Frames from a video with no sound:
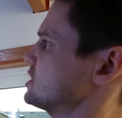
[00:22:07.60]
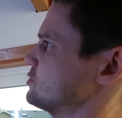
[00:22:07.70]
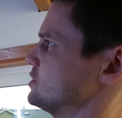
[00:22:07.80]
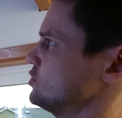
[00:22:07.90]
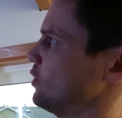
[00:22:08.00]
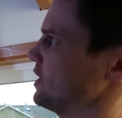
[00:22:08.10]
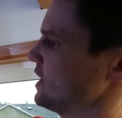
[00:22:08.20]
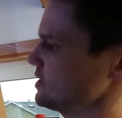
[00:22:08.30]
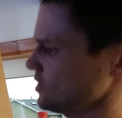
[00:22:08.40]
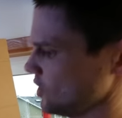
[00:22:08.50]
because we do want it
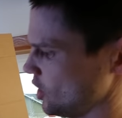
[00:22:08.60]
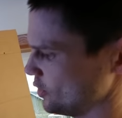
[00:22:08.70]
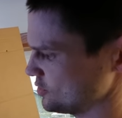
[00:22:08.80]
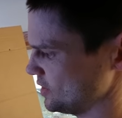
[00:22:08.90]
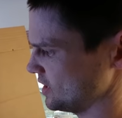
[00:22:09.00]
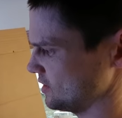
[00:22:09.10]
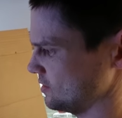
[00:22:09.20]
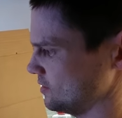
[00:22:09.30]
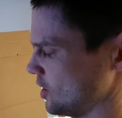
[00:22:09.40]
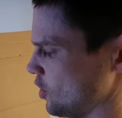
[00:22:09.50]
as low as we can
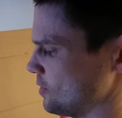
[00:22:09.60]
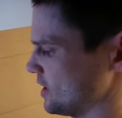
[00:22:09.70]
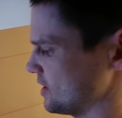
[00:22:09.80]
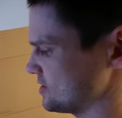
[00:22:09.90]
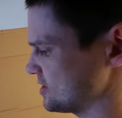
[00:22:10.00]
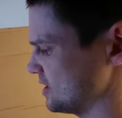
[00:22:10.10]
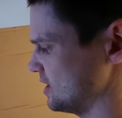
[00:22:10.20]
go, because,